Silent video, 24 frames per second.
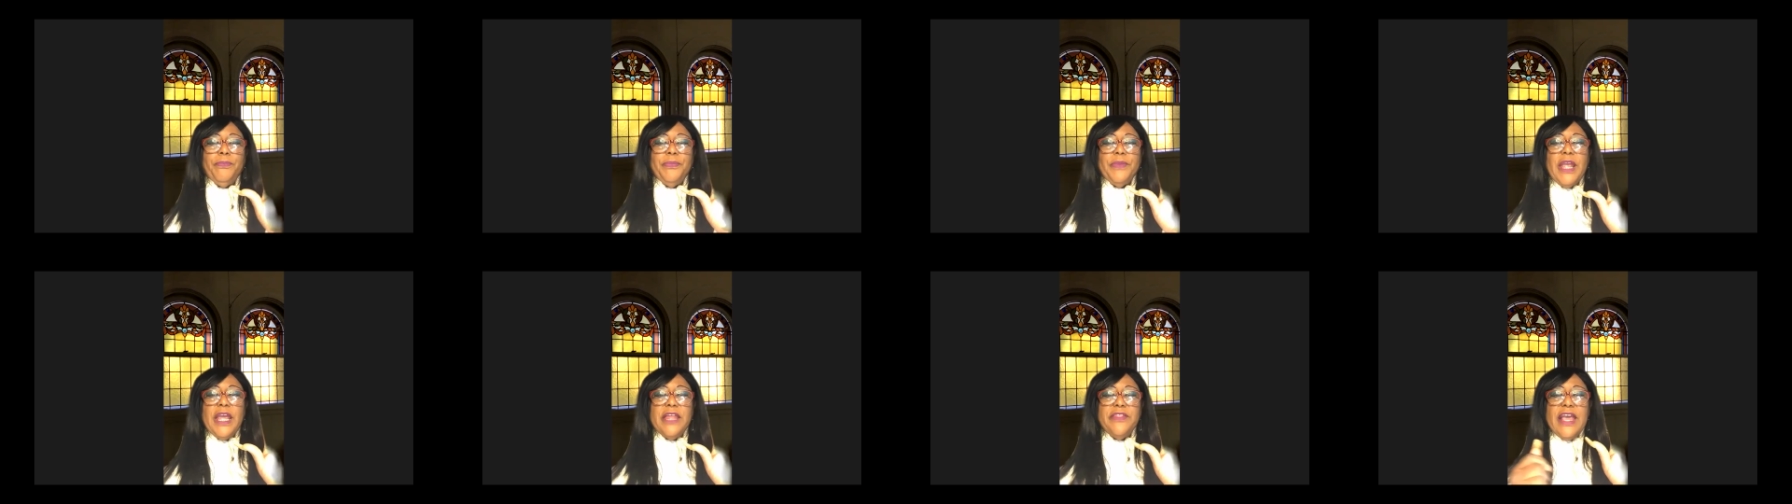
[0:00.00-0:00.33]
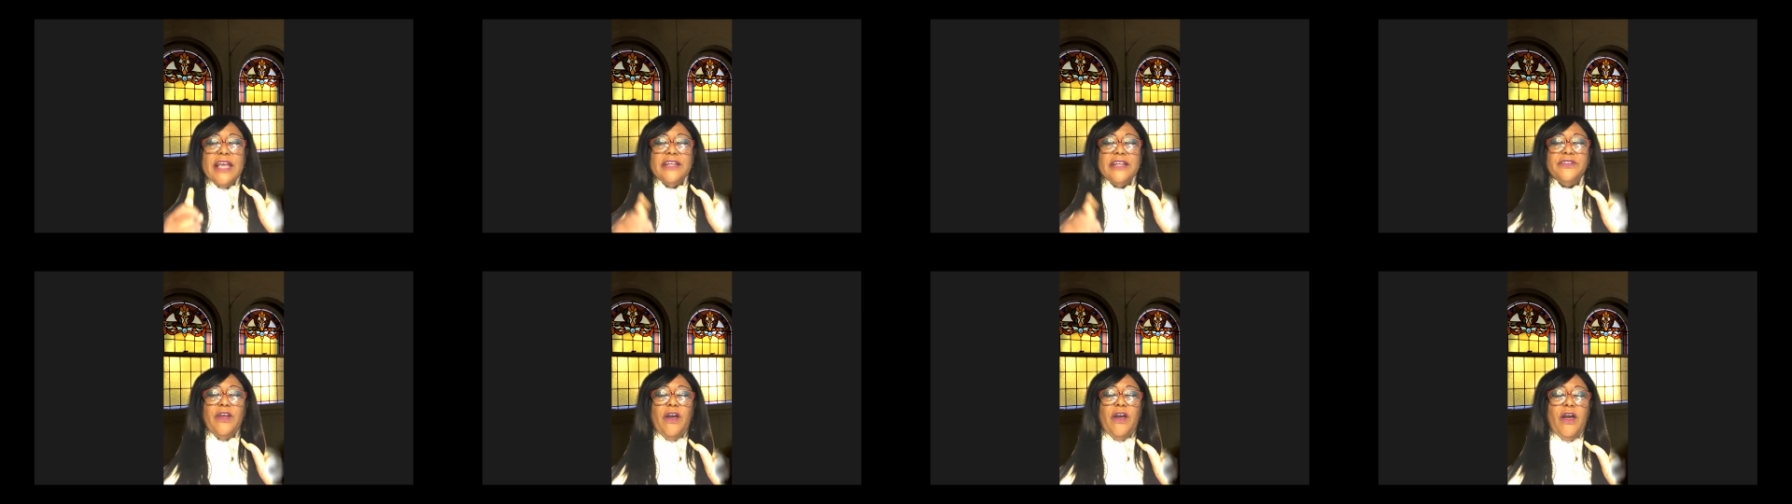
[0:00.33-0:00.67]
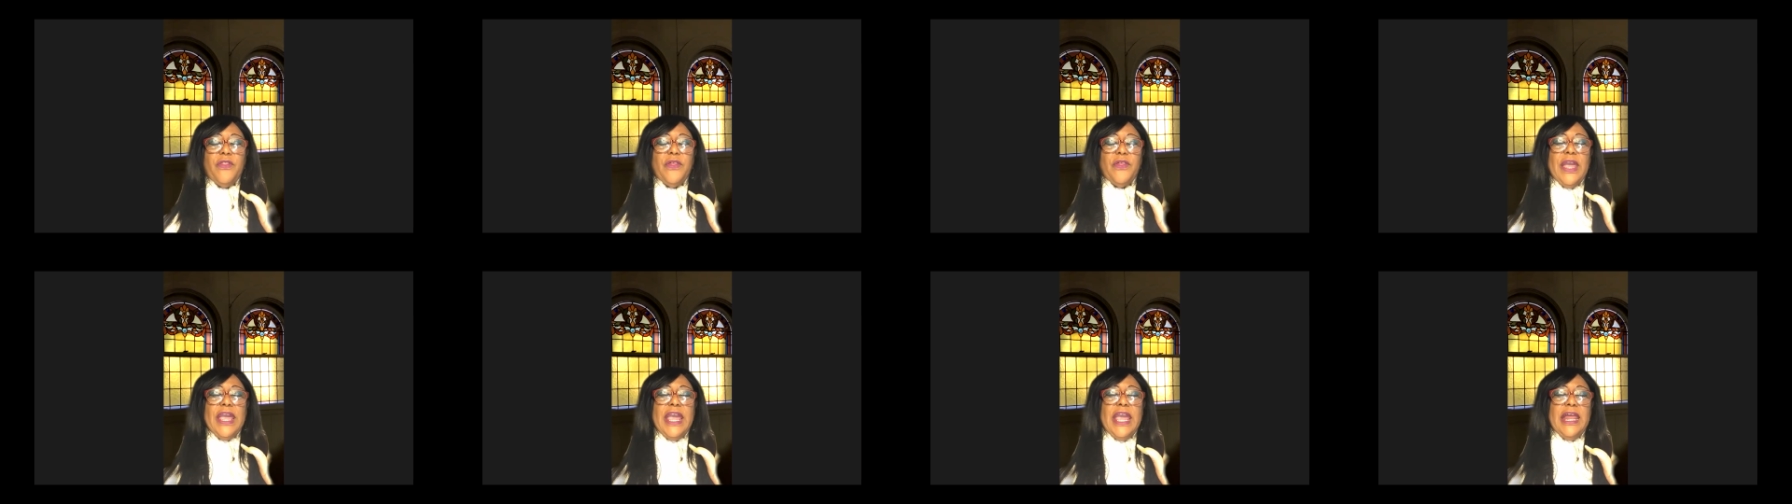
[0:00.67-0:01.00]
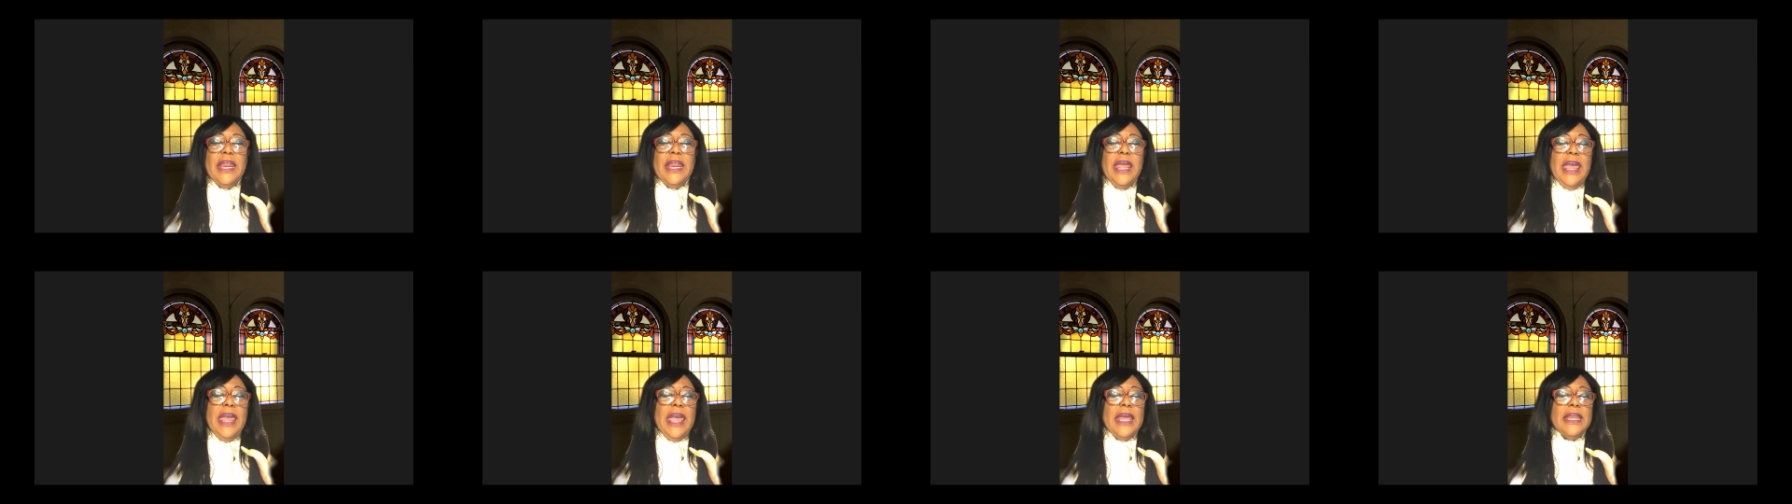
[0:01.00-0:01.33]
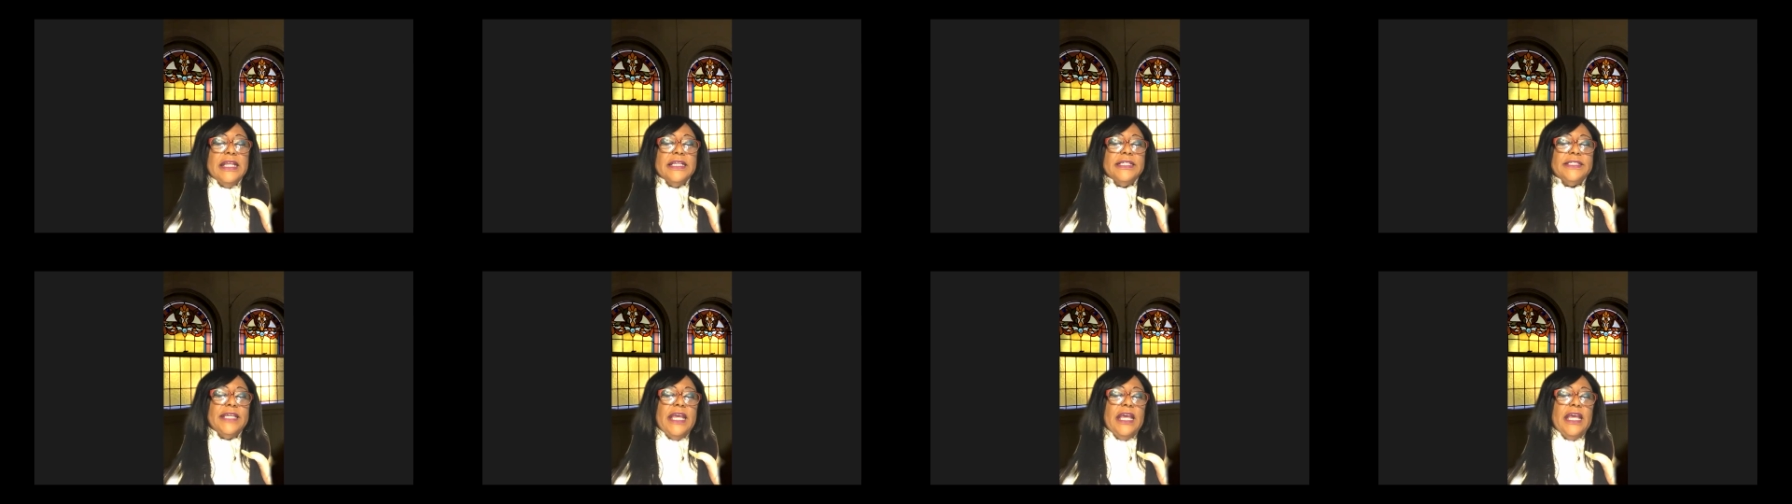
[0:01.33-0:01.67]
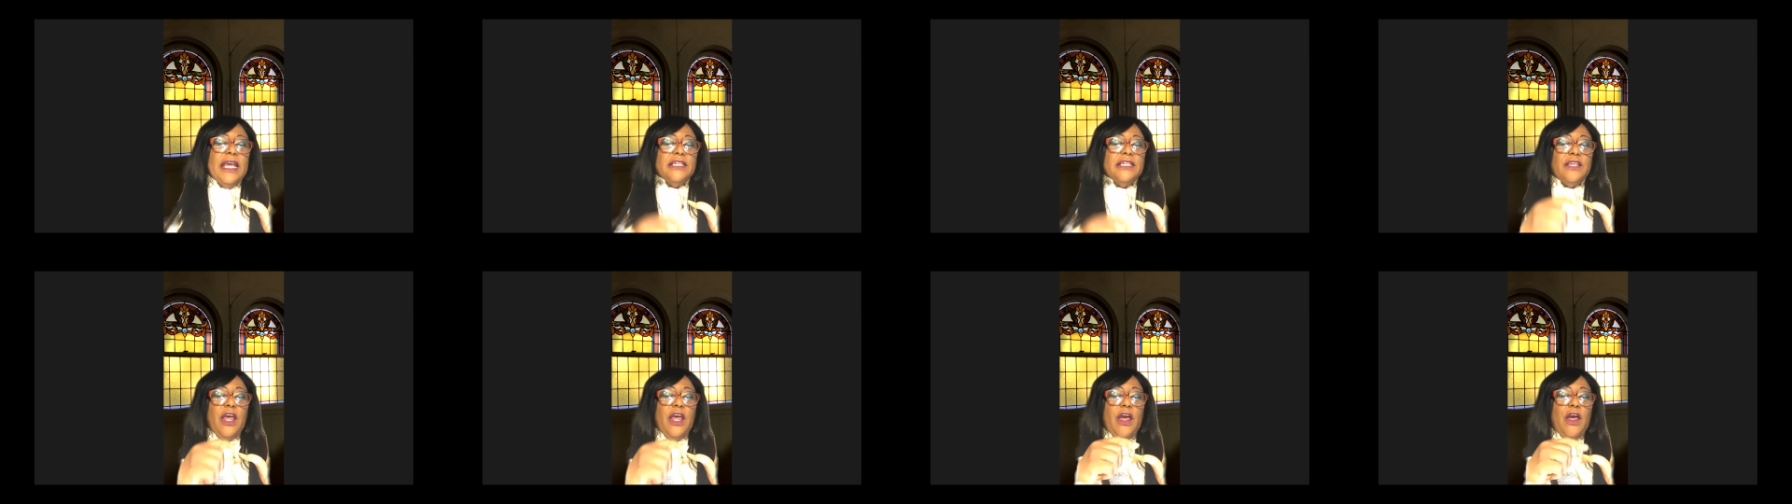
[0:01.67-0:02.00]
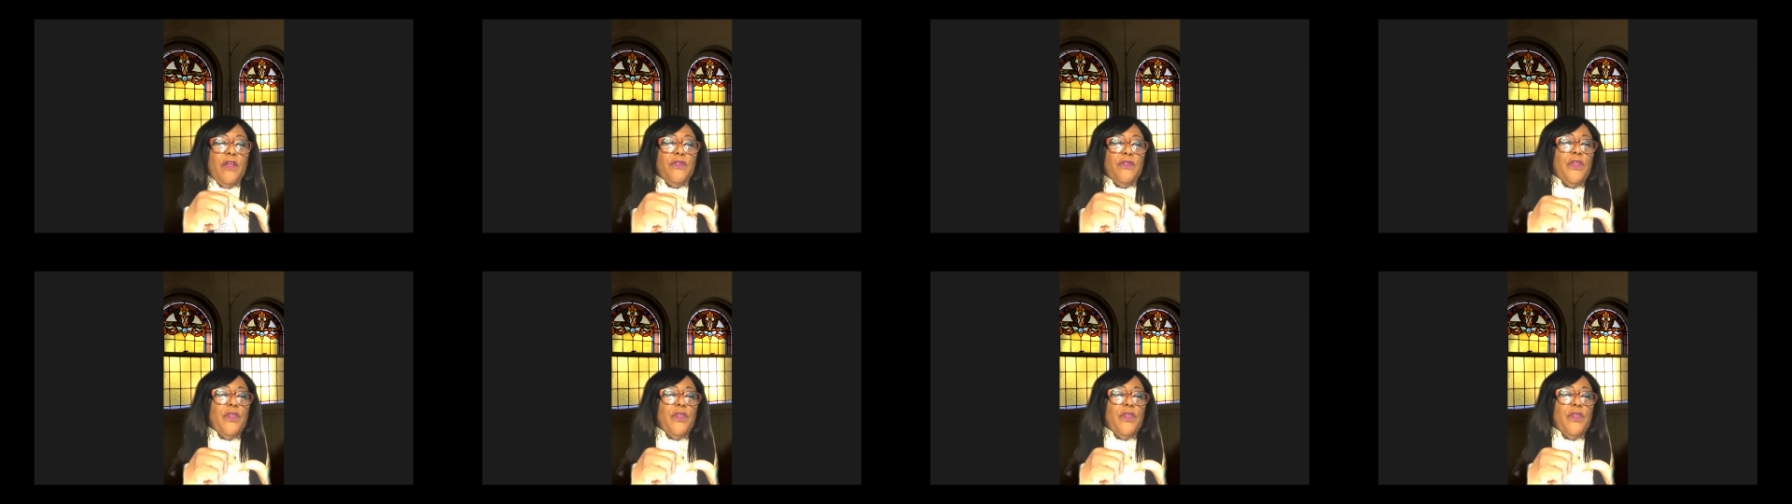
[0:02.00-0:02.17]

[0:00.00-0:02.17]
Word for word: and takes the other hand and he says,